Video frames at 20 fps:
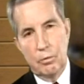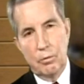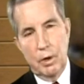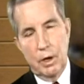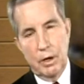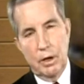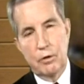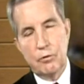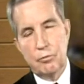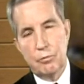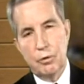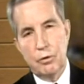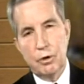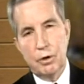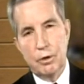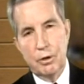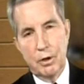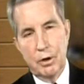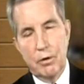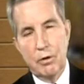I guess
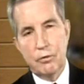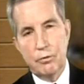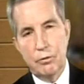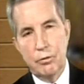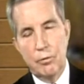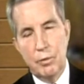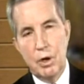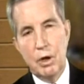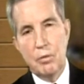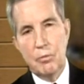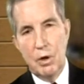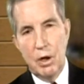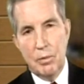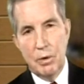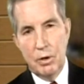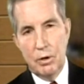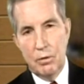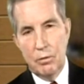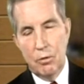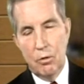particularly interesting to me,
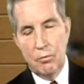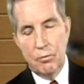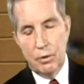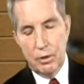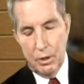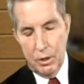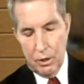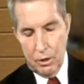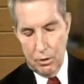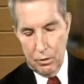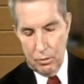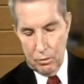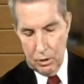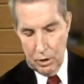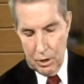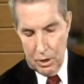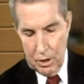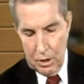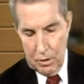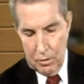maybe hopefully to you,
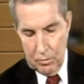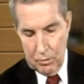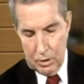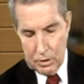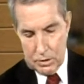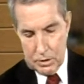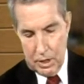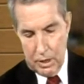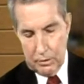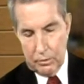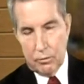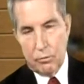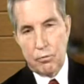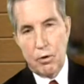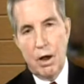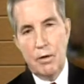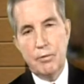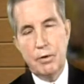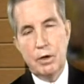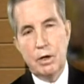was that the
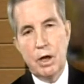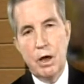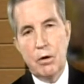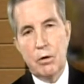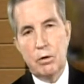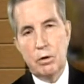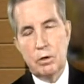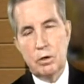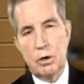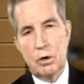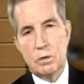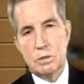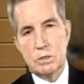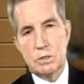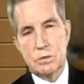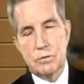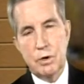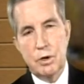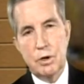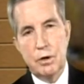traffic count on Carson
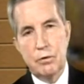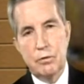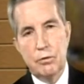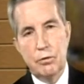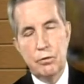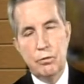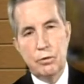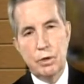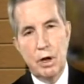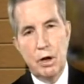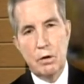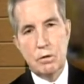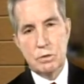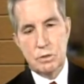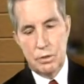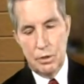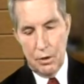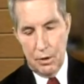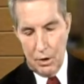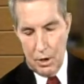Street in
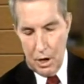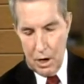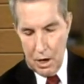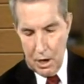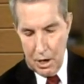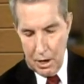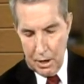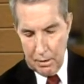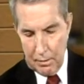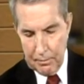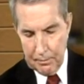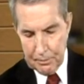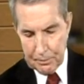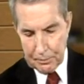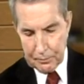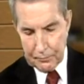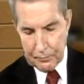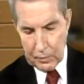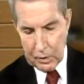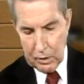2009
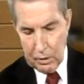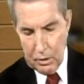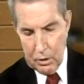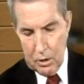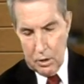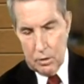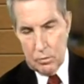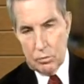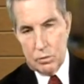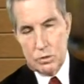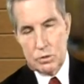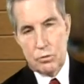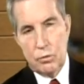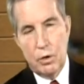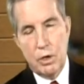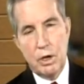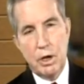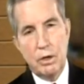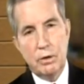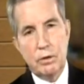was
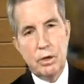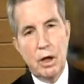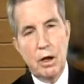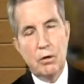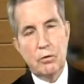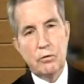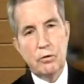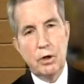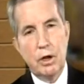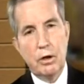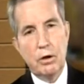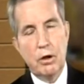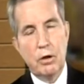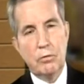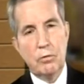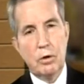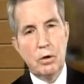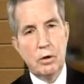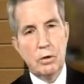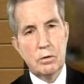
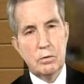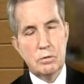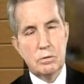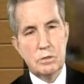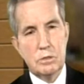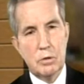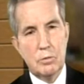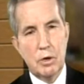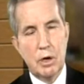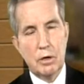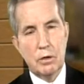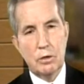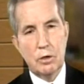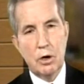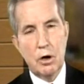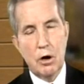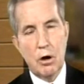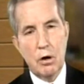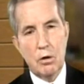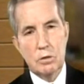28,800 and some odd
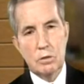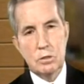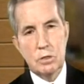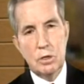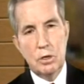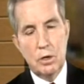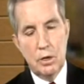cars.